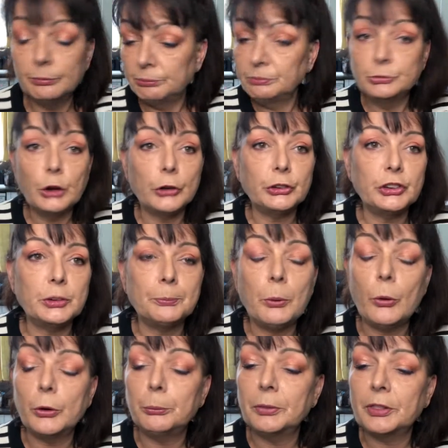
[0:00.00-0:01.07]
not
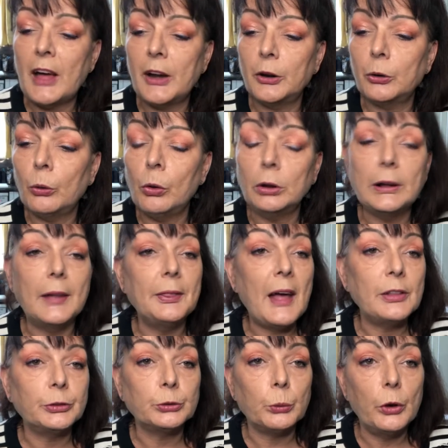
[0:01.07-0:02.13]
disappointed with that at all. And
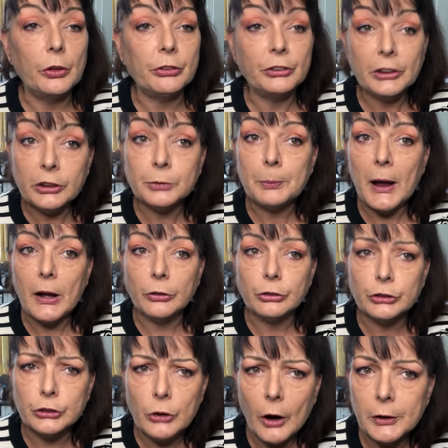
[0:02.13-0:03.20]
that's worth
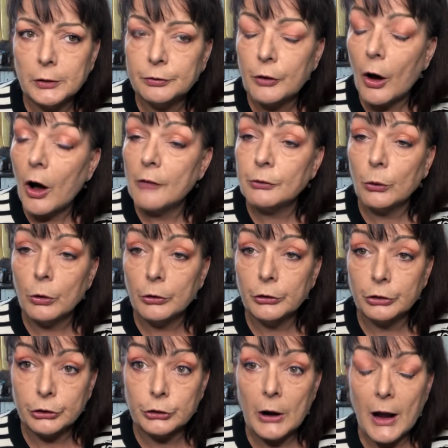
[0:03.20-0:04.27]
£6.95 or an
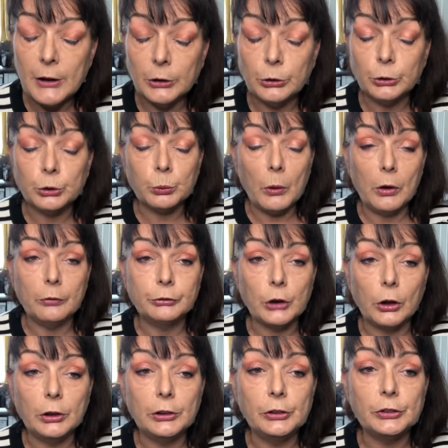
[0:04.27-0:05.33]
Australian
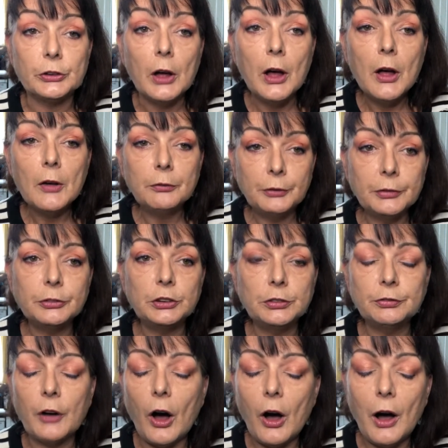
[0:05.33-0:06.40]

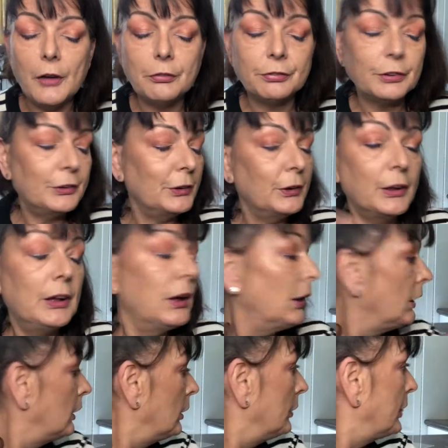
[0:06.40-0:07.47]
$12.55.
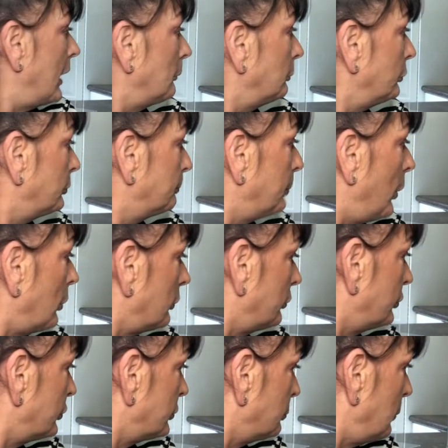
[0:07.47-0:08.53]
That was
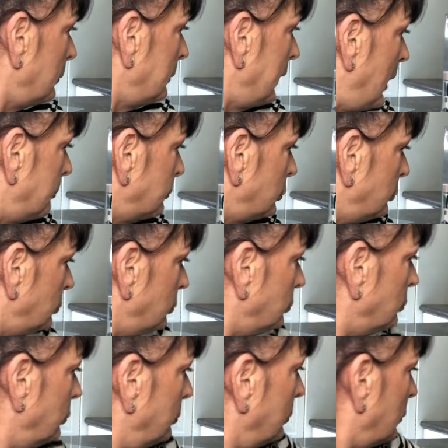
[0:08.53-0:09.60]
box, what are we up to?
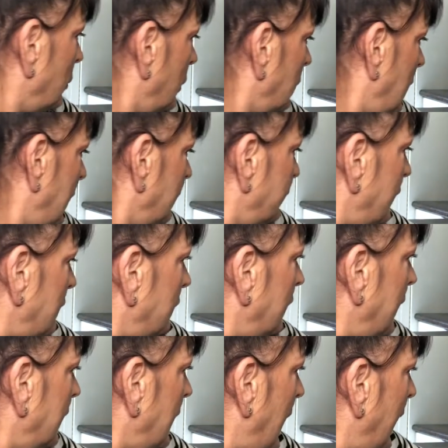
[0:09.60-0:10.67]
We've got
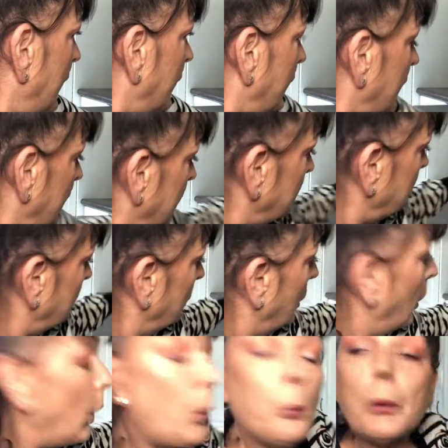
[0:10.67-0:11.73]
17, 18.
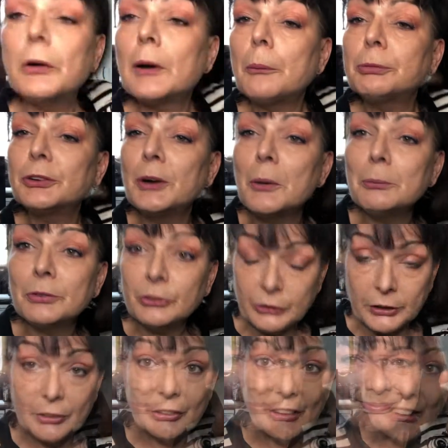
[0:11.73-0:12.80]
We're up to number
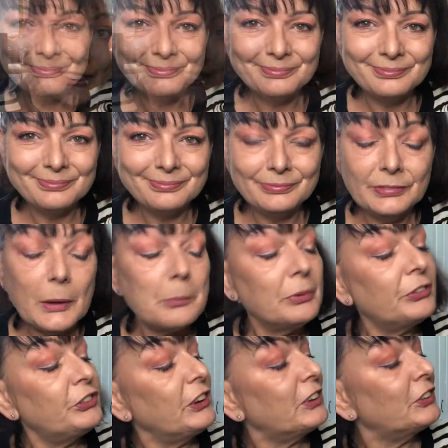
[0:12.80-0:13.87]
16. Number
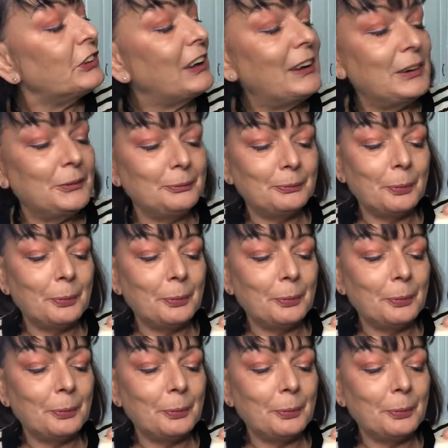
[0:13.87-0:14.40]
16.